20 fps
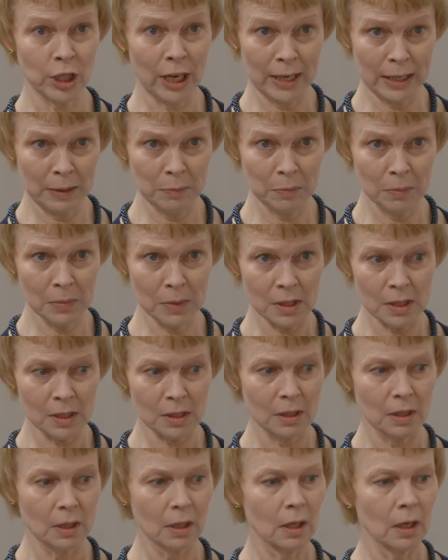
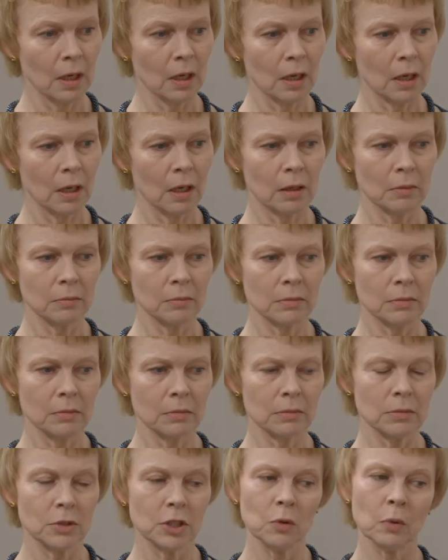James.
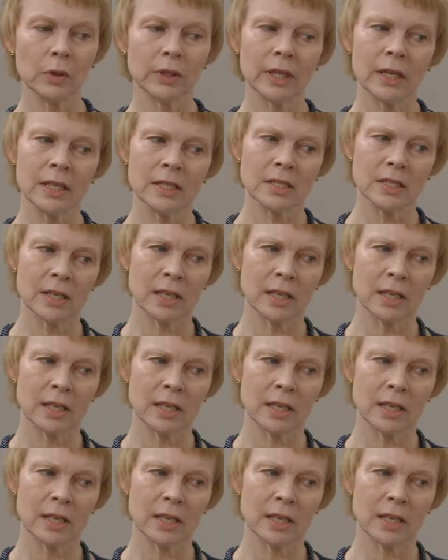Do you want his